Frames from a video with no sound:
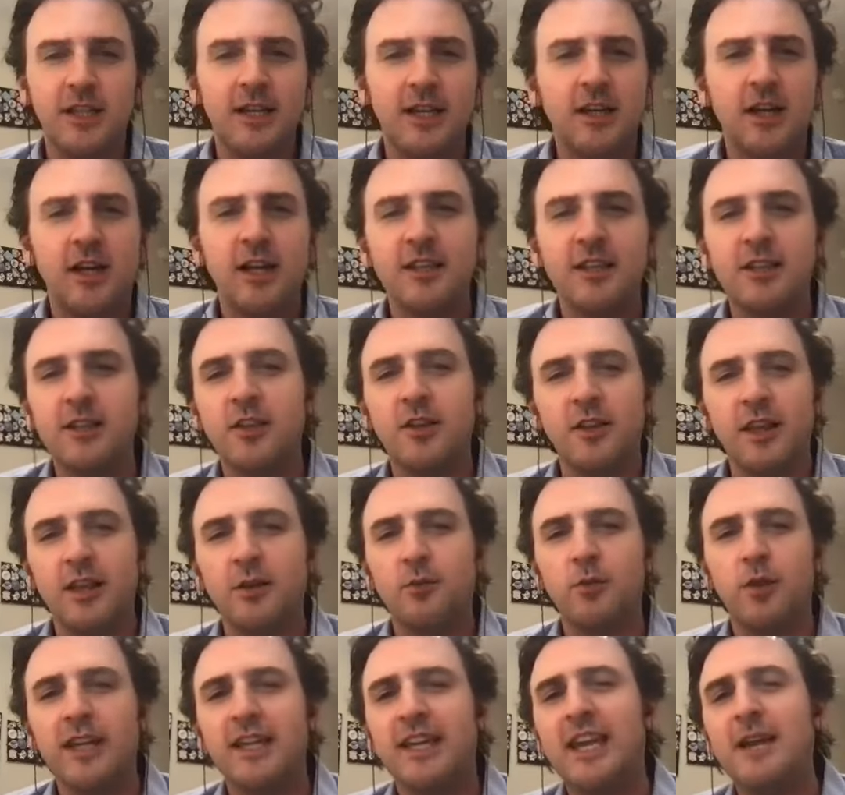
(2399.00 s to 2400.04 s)
Like I, you're
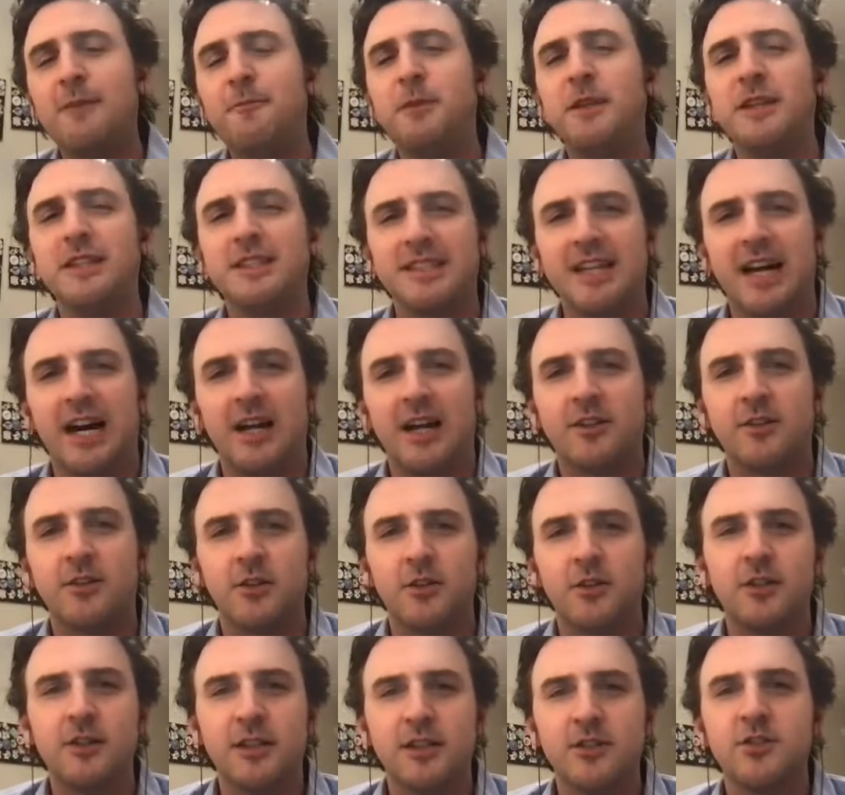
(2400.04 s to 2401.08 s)
like, well, I can't be a
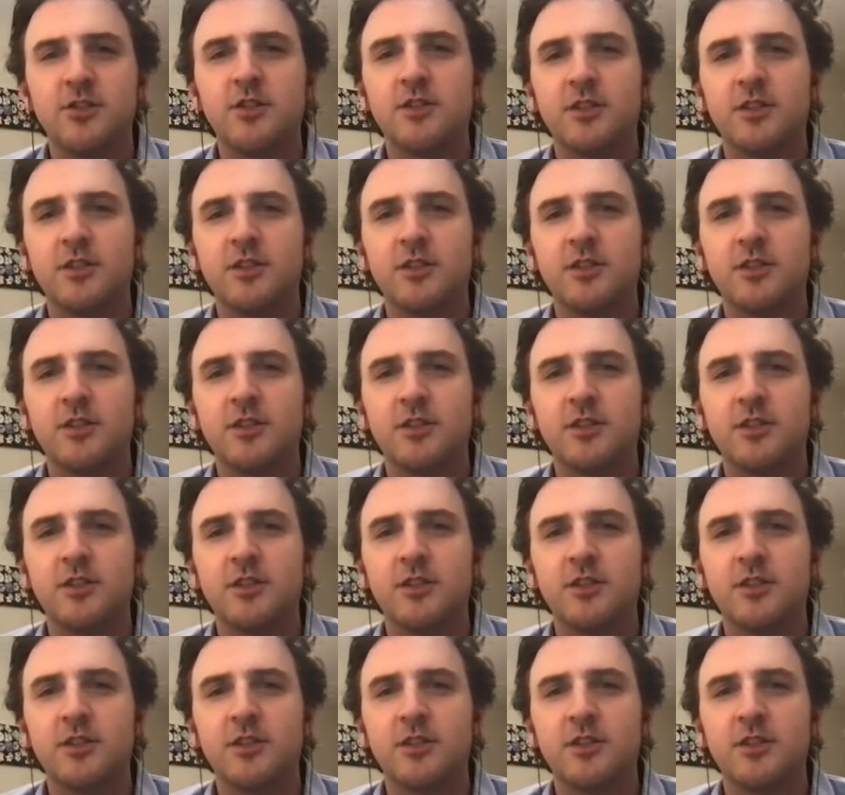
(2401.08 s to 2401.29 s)
doctor because then